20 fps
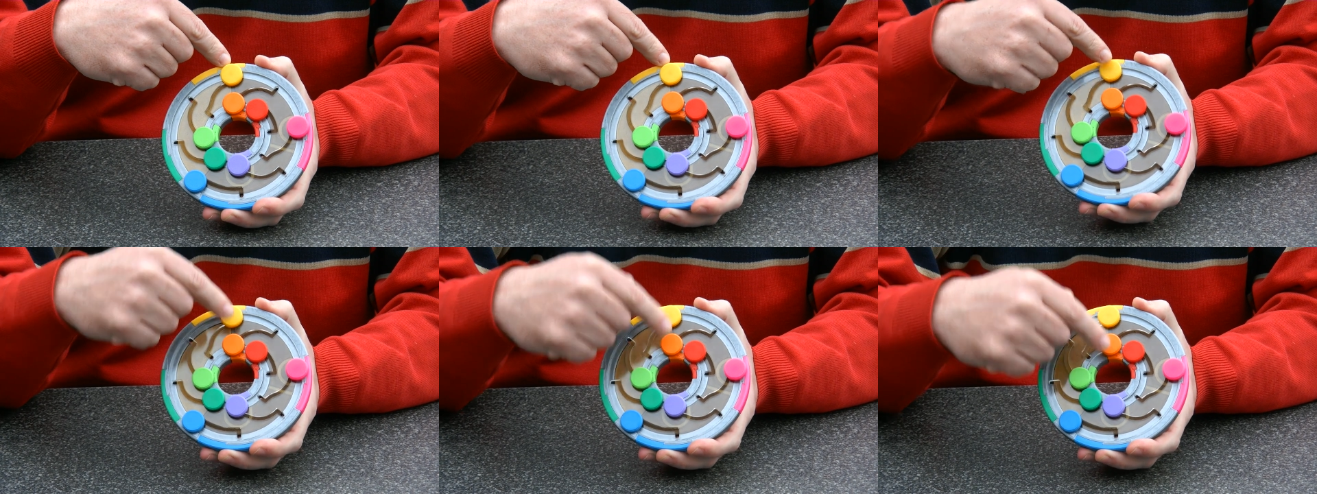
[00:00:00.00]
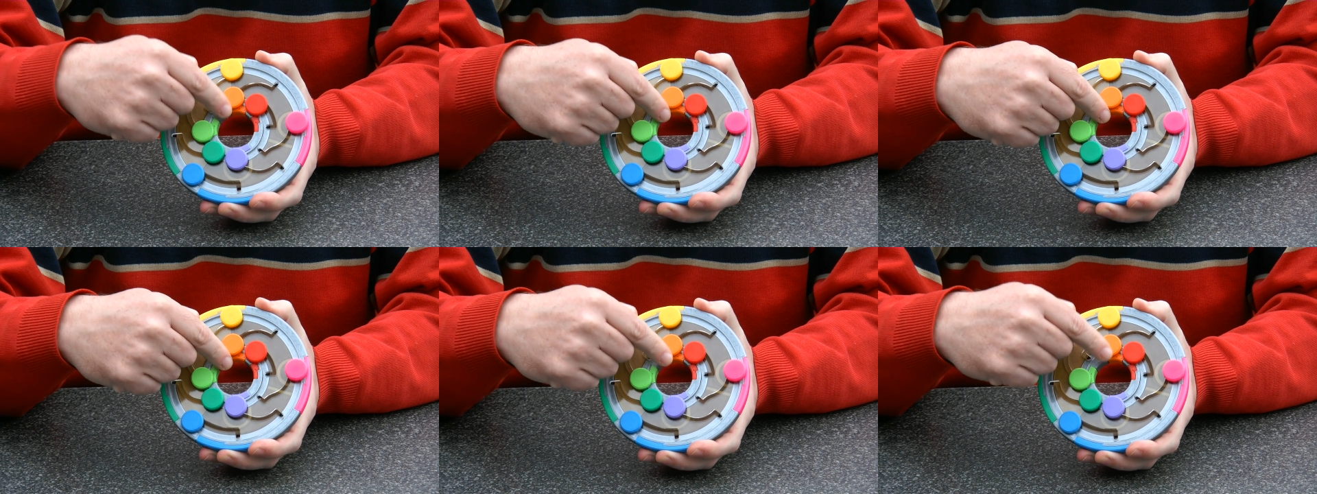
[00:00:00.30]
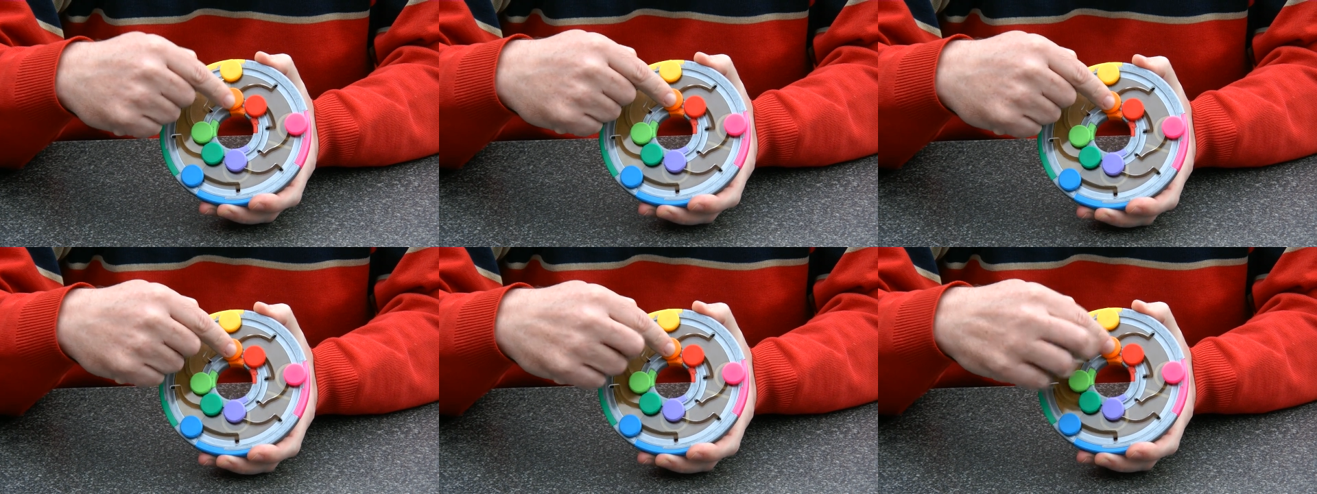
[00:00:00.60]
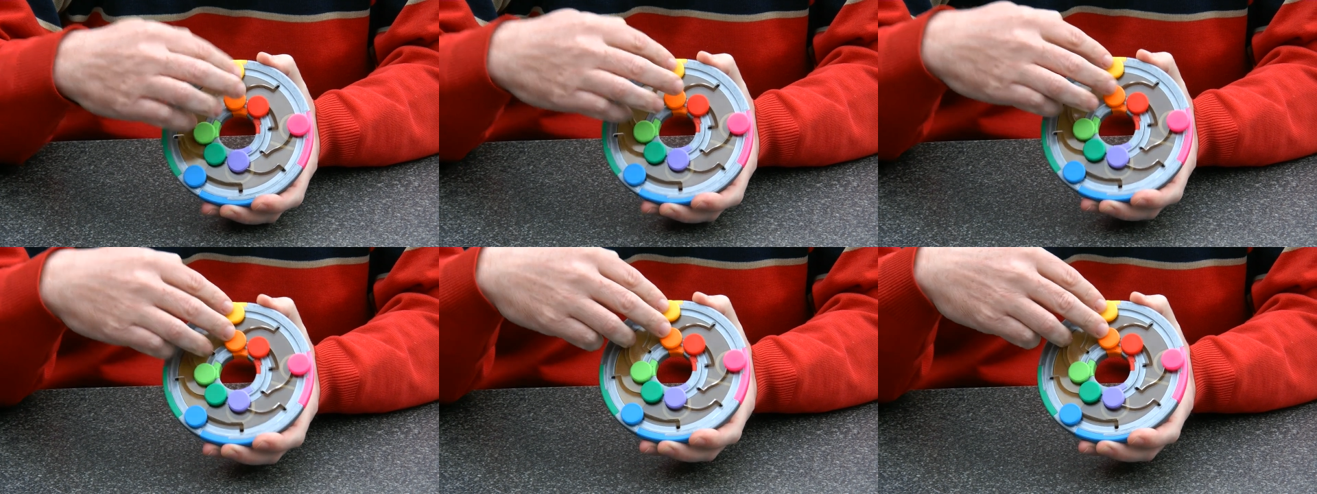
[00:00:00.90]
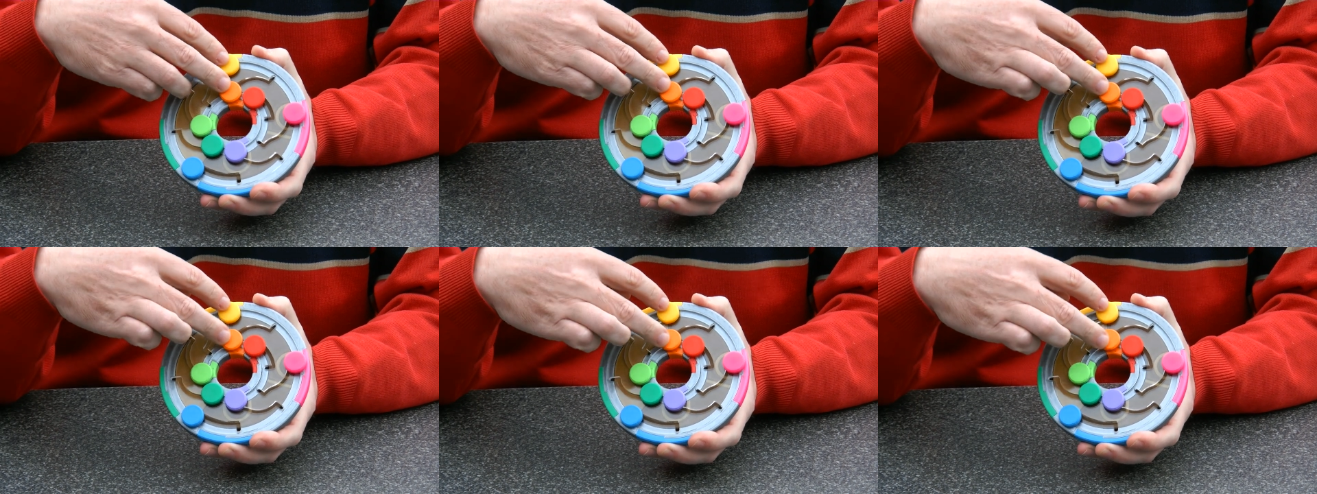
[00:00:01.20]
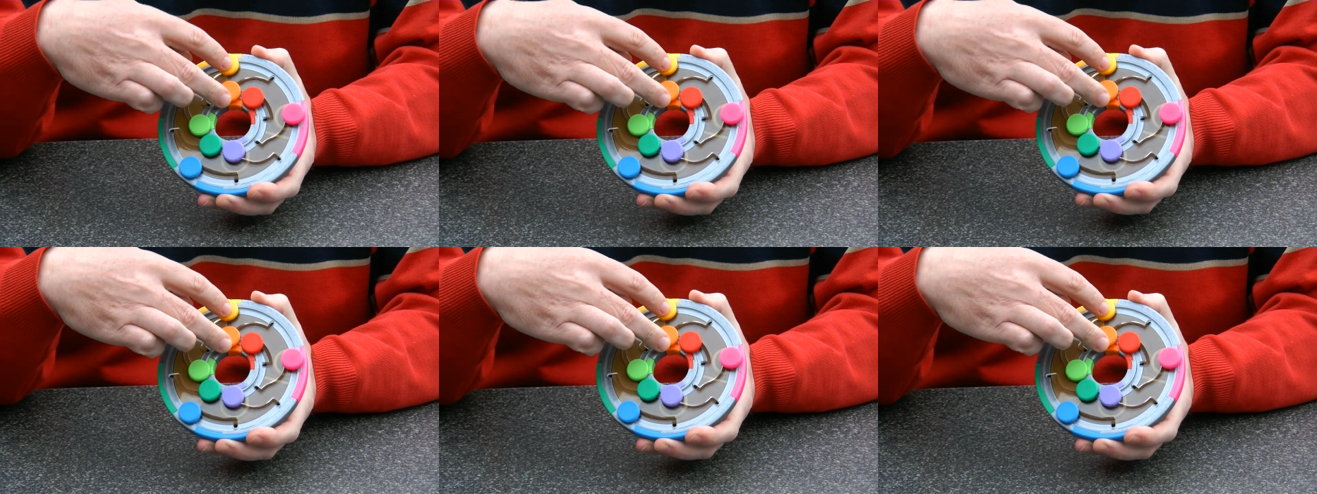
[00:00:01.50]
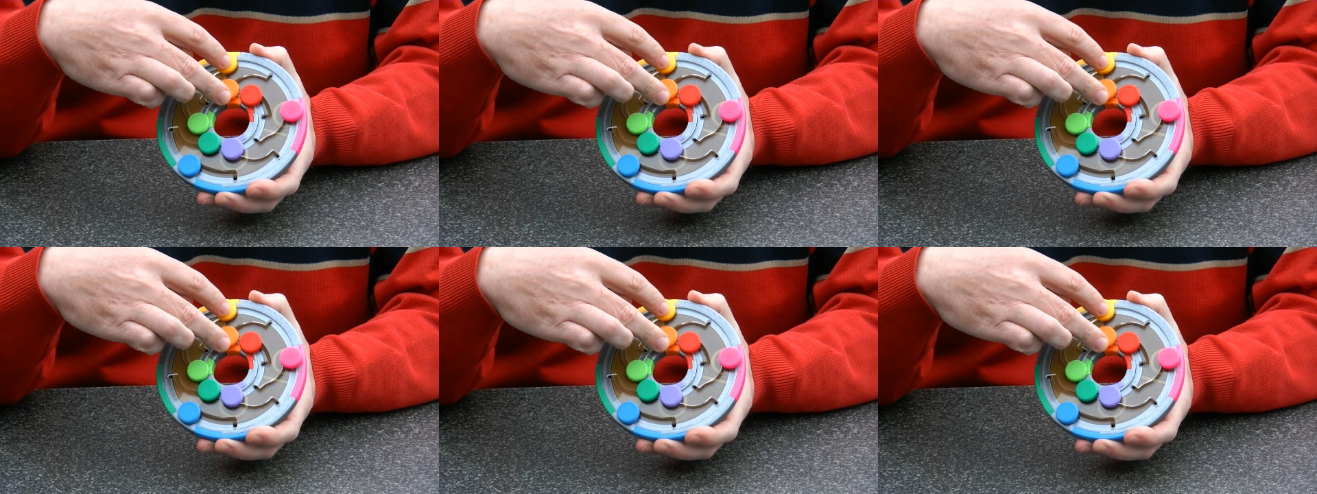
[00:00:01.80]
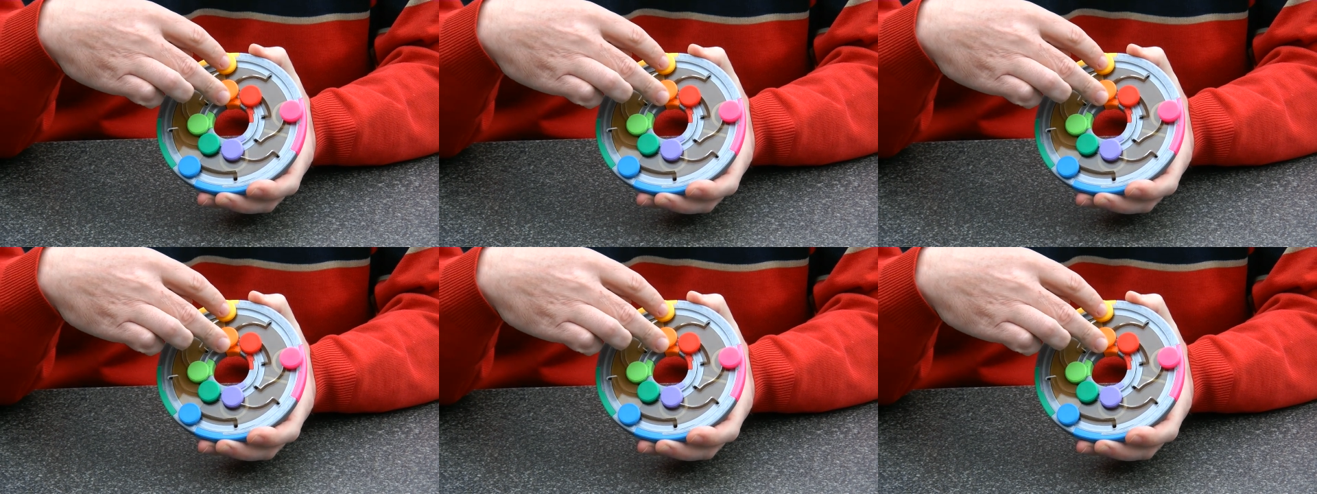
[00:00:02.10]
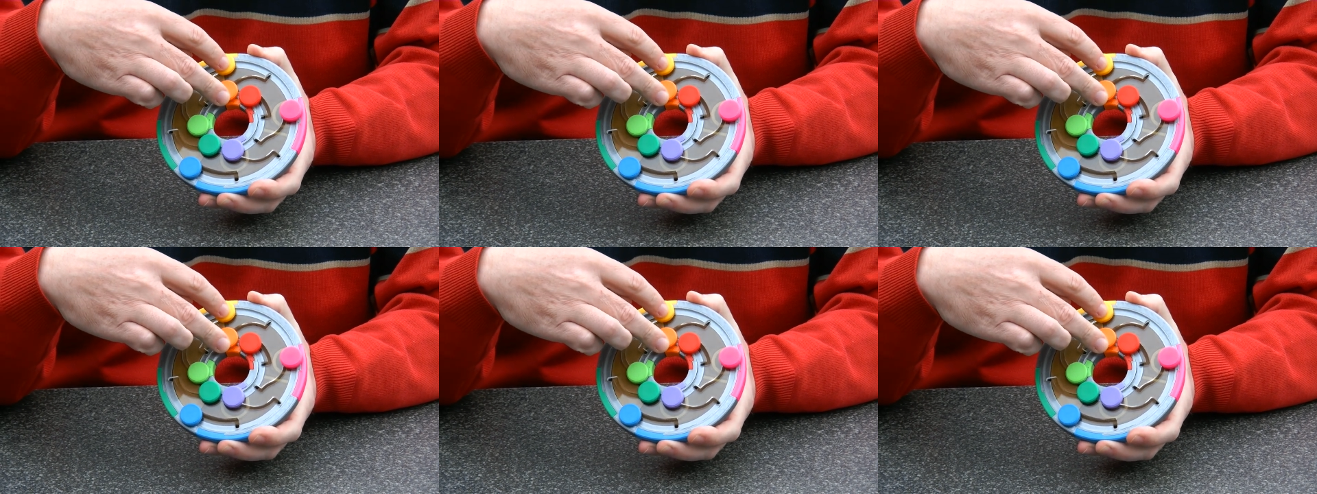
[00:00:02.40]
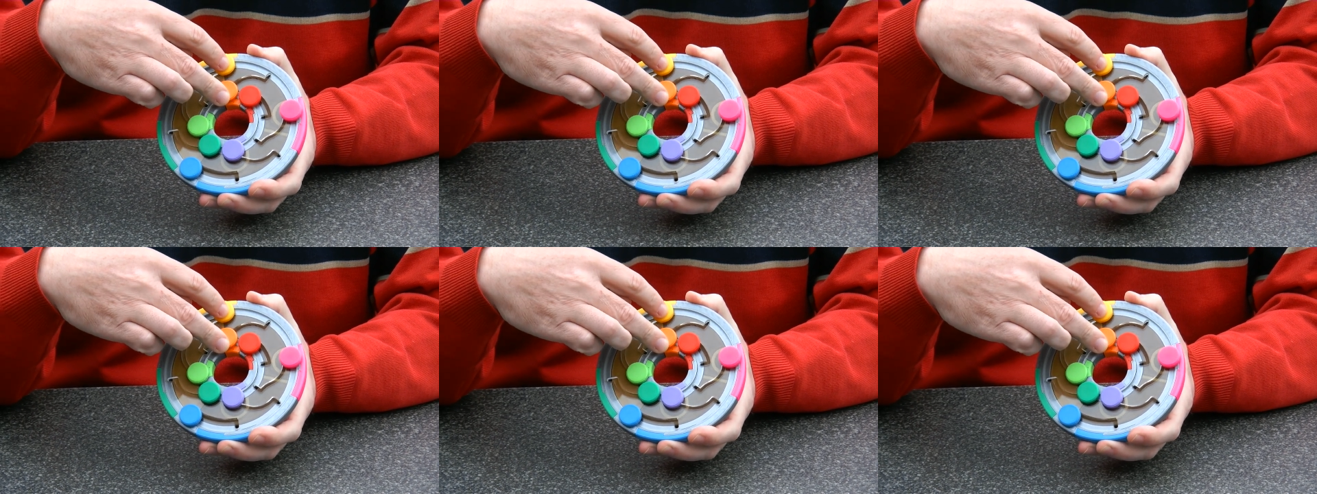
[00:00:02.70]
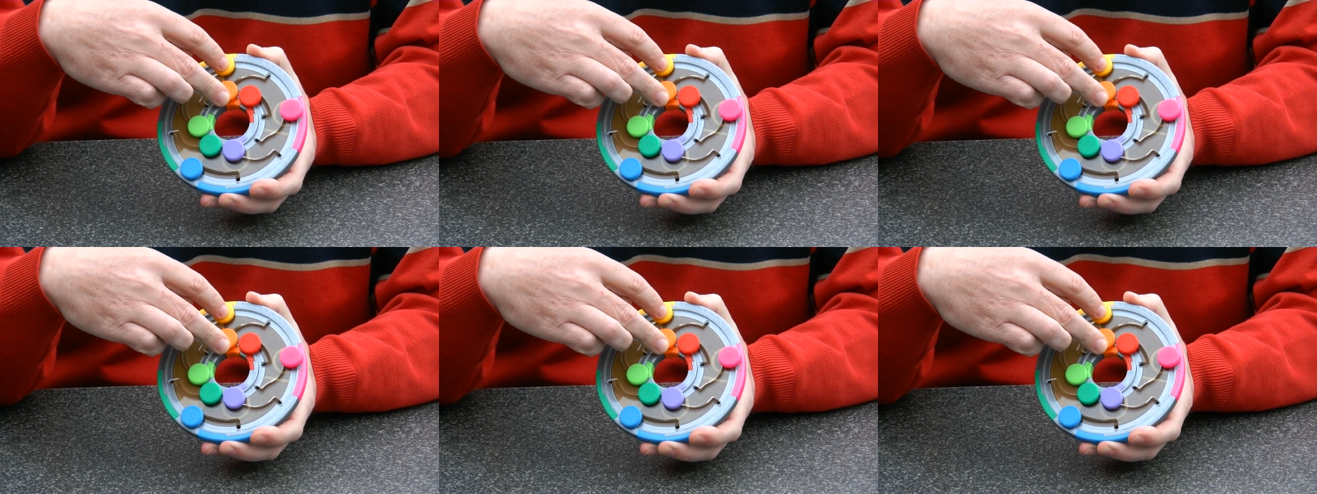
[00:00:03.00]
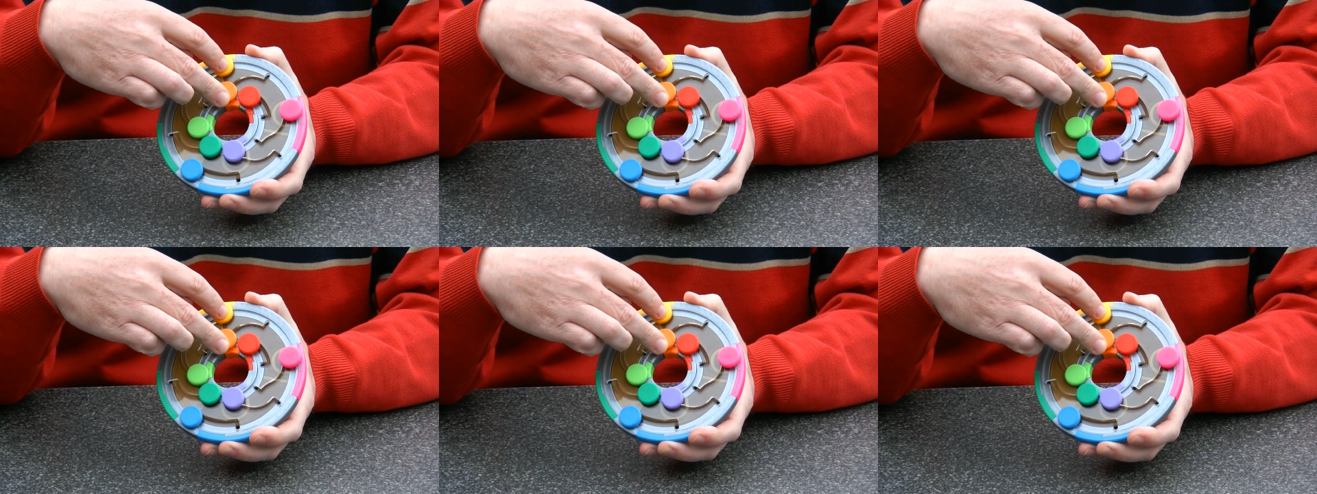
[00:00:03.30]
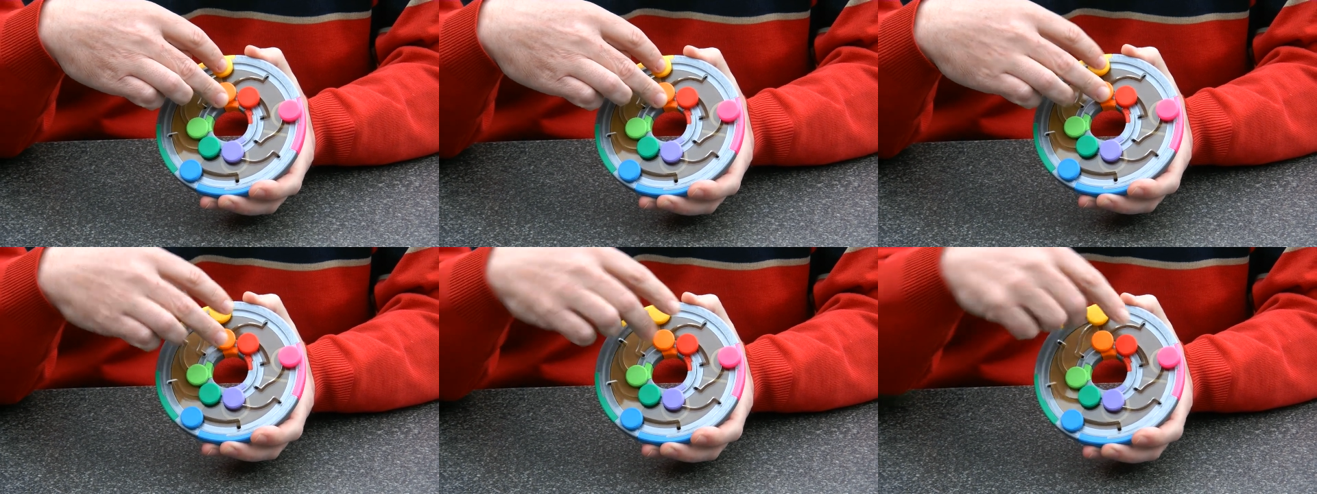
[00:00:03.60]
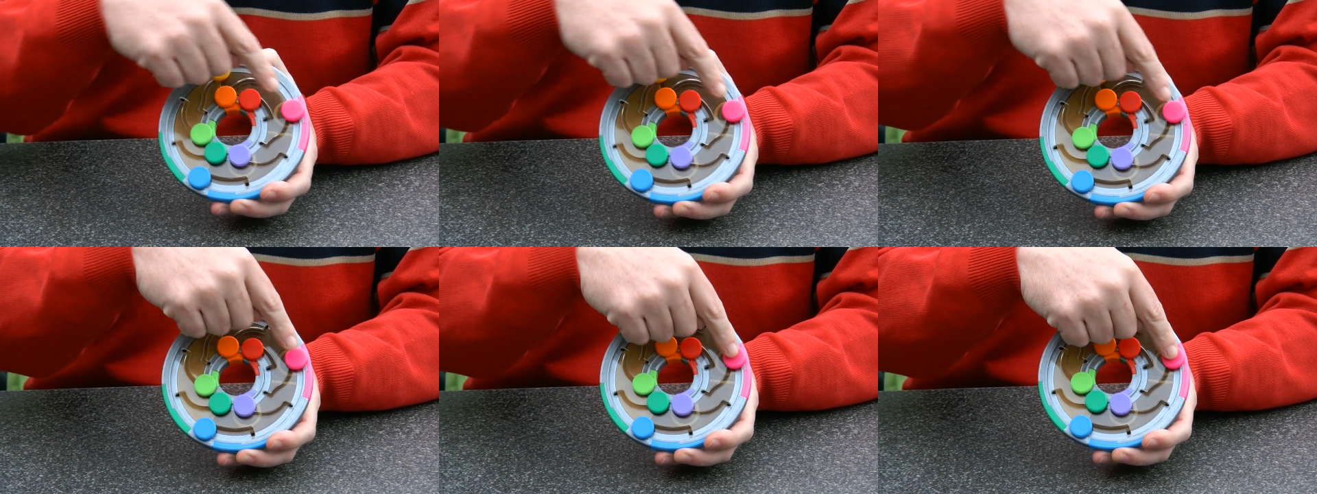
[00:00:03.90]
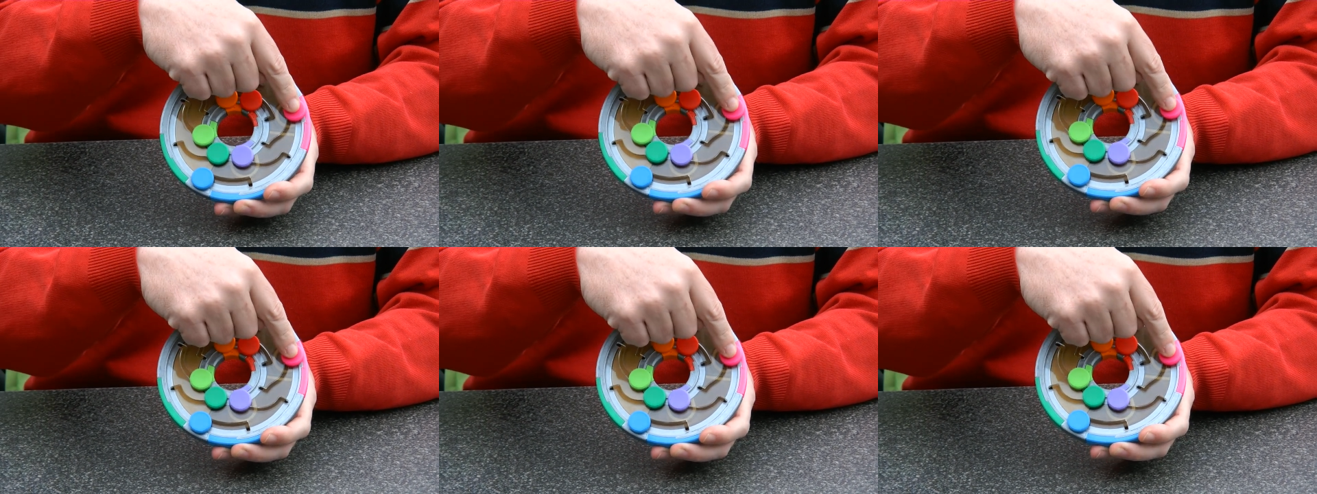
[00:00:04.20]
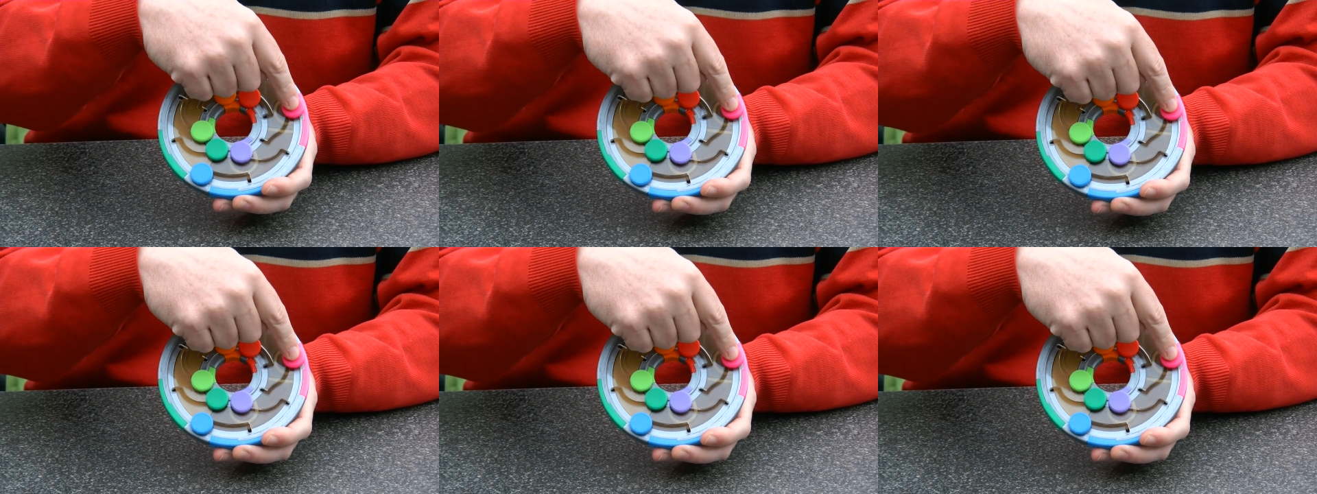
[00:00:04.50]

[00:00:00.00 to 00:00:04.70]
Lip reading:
Nobody's mouth can be seen.